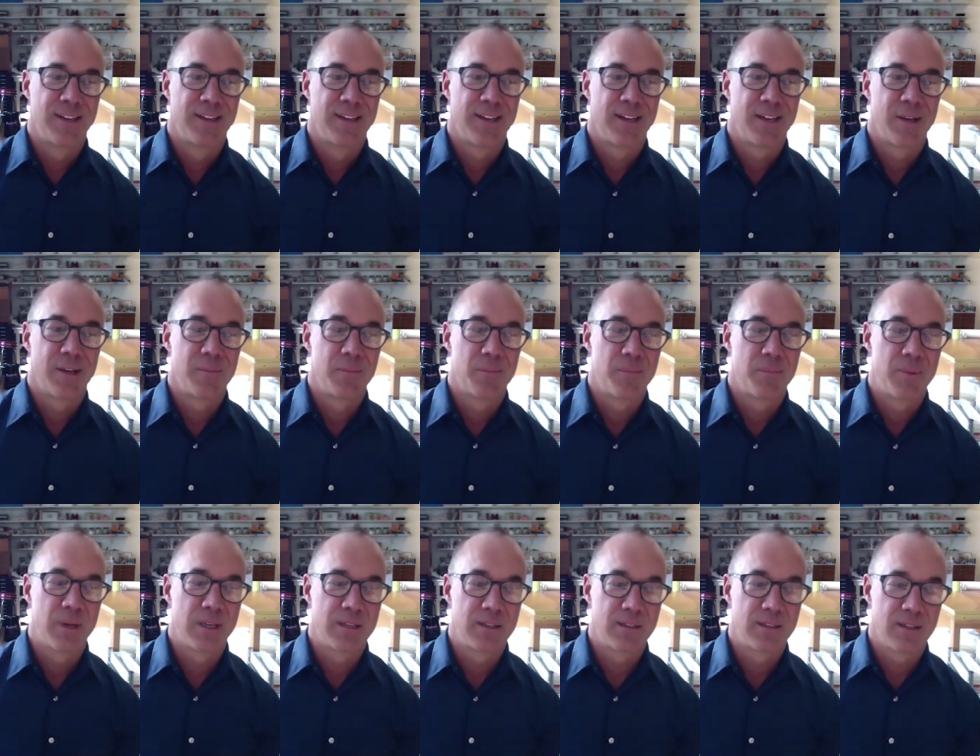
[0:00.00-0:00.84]
Um,
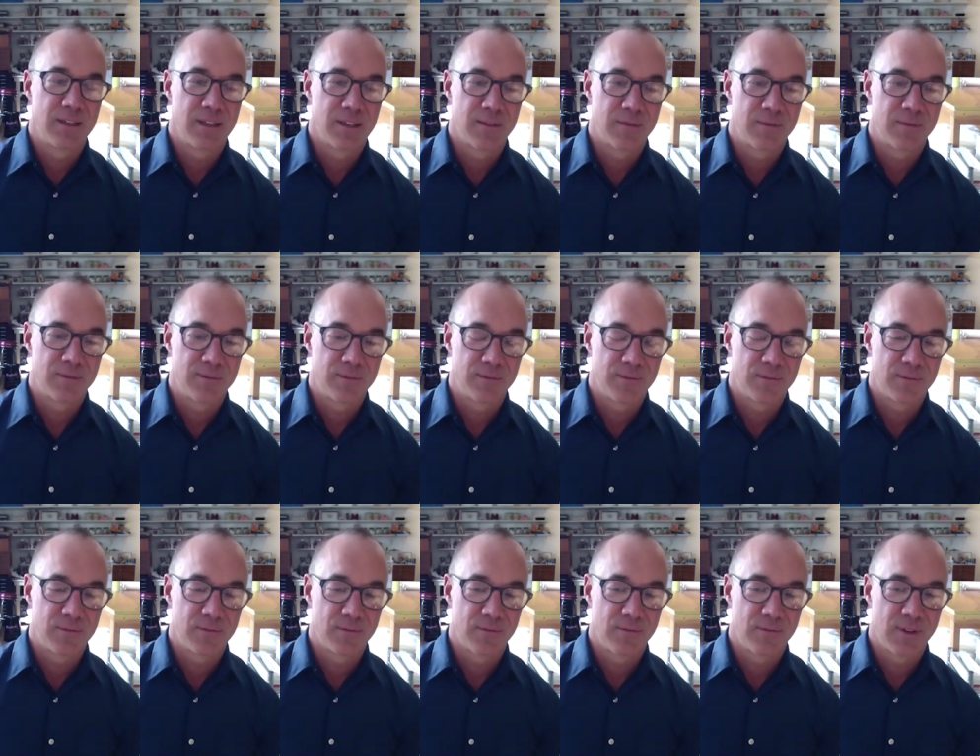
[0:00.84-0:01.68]
but if
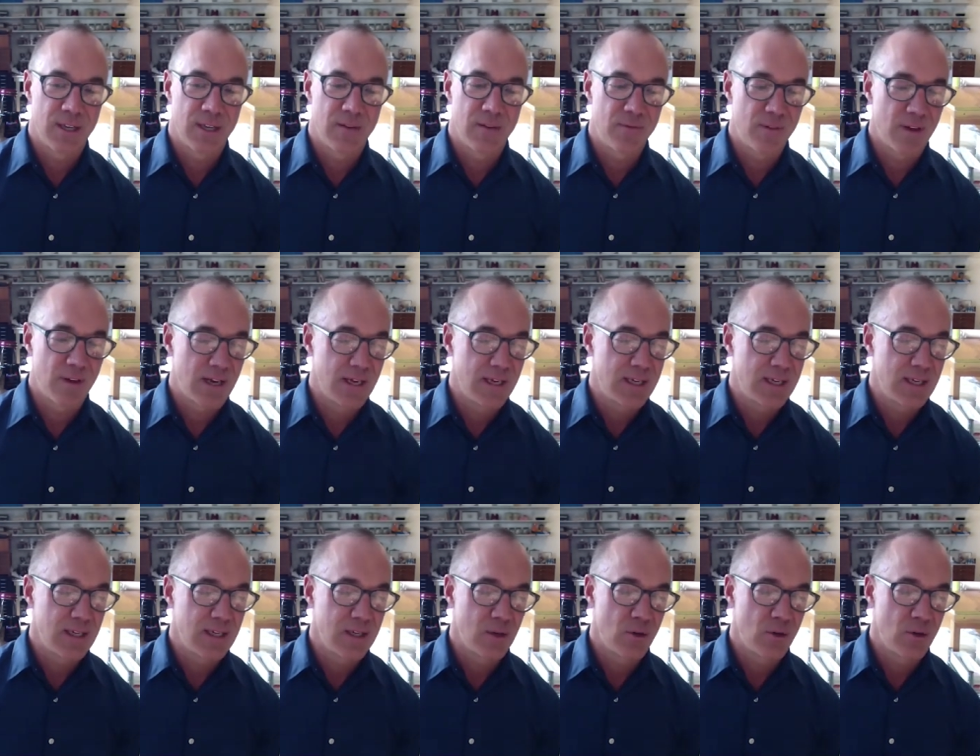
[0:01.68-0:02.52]
if I
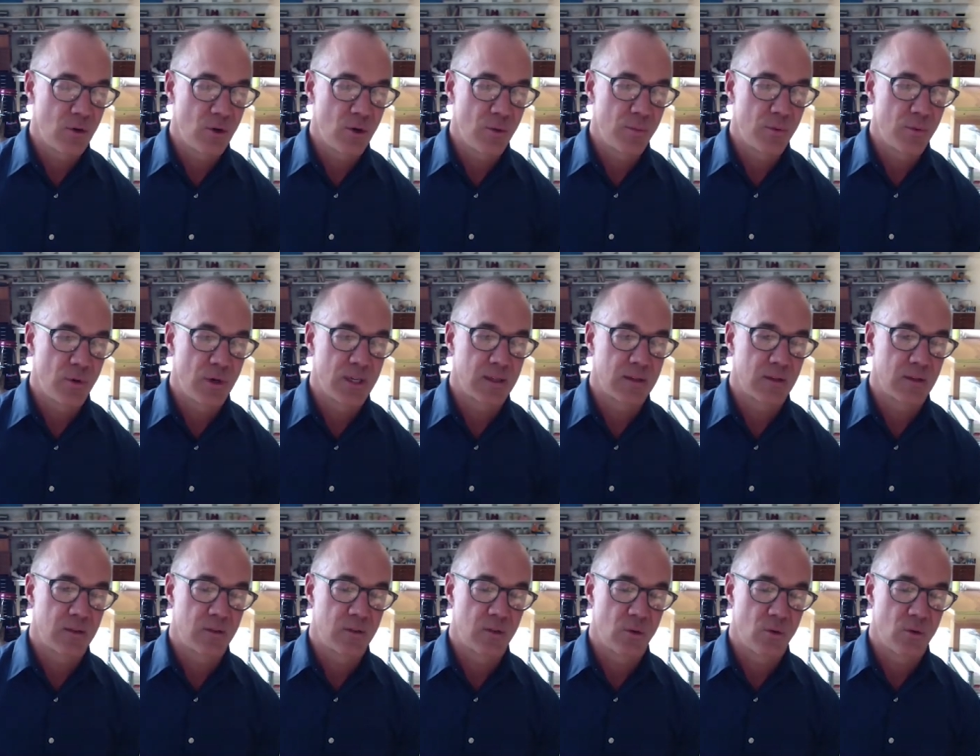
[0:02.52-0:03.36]
can incorporate
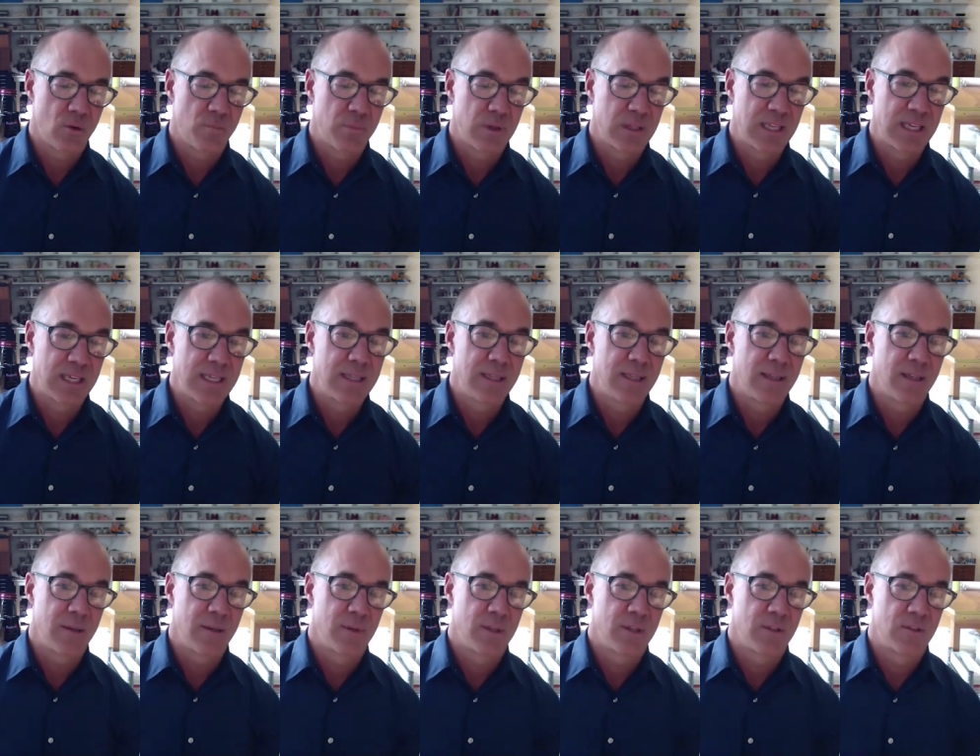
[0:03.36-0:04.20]
the two or blend
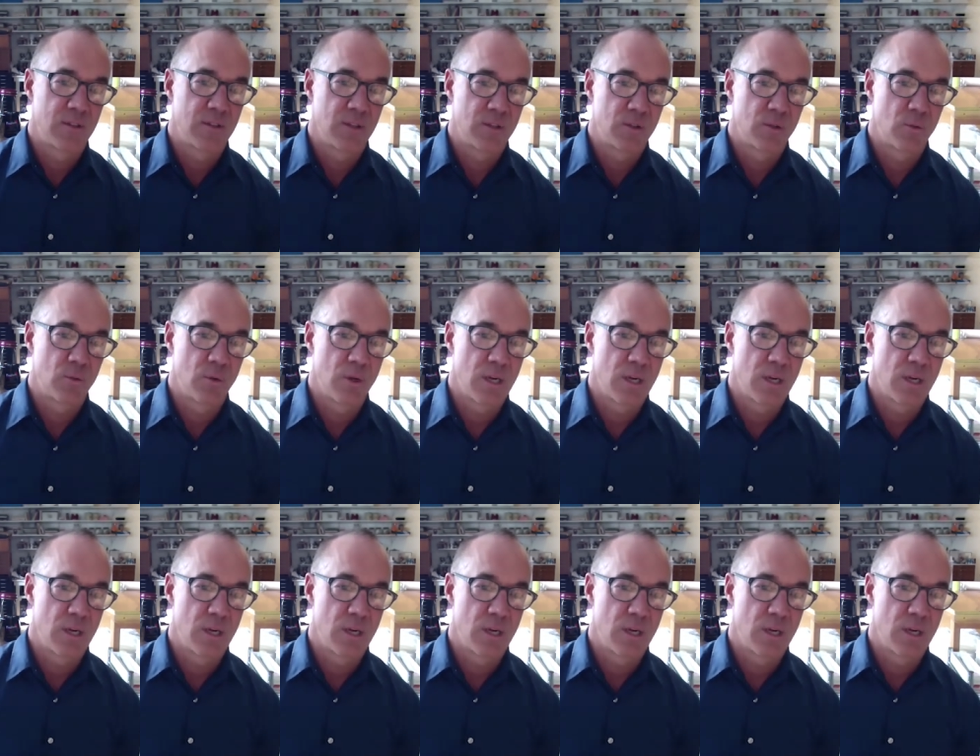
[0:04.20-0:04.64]
them in such a mm.